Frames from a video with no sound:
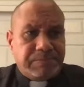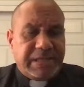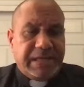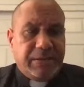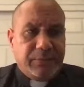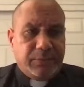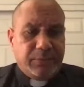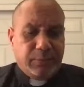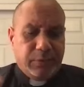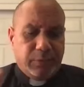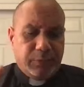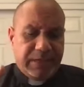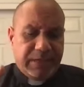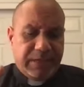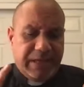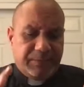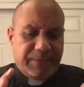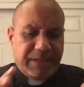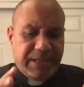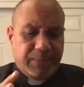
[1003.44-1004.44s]
And what we
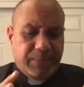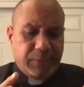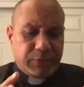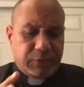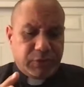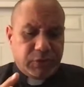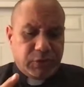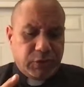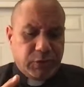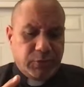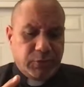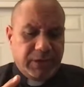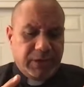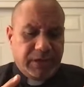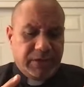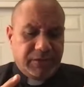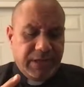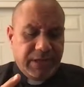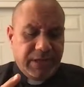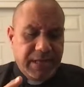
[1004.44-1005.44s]
have been able to do
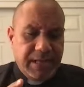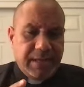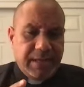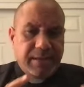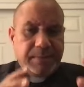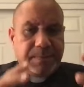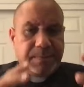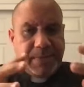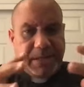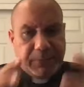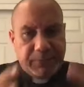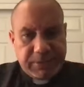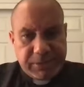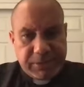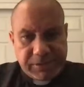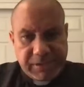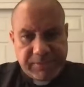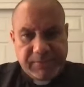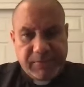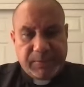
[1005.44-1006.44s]
is meet with the
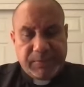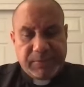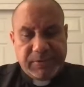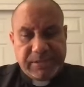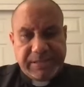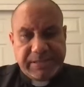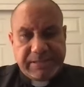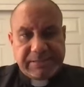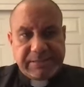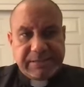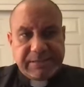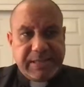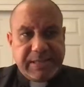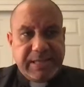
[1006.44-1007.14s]
chief of police